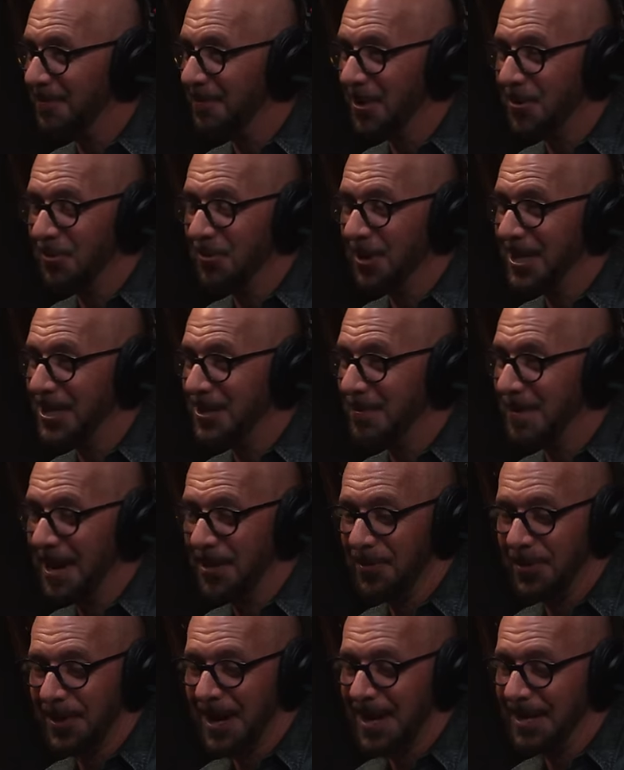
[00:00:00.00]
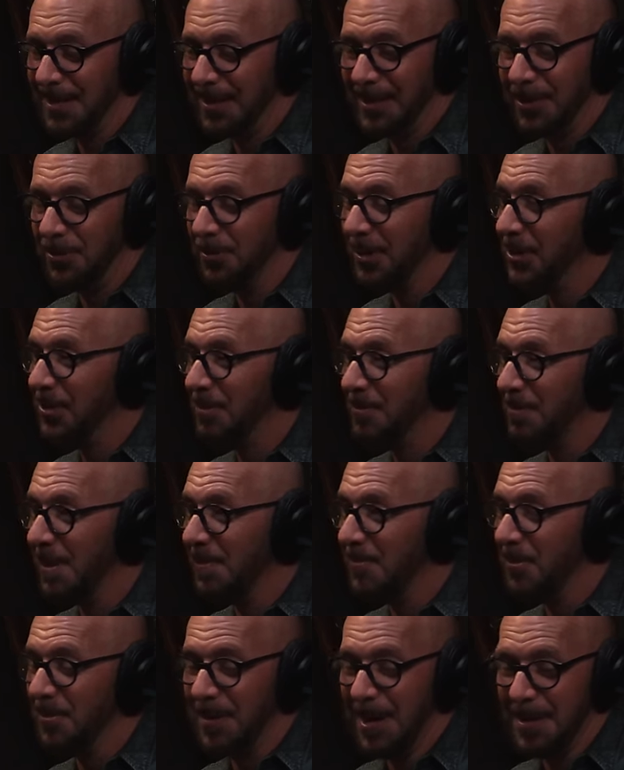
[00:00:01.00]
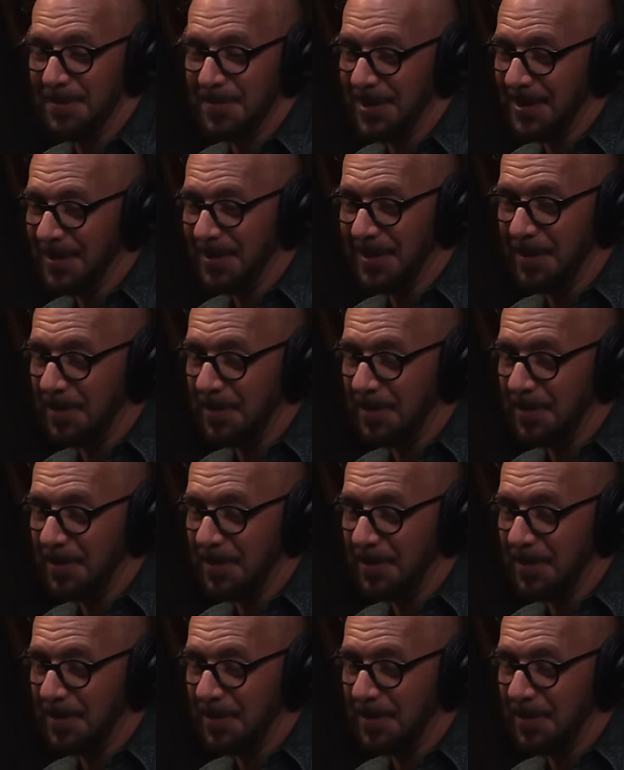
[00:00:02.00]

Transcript: road rage about that I literally couldn't remember, but I'm in,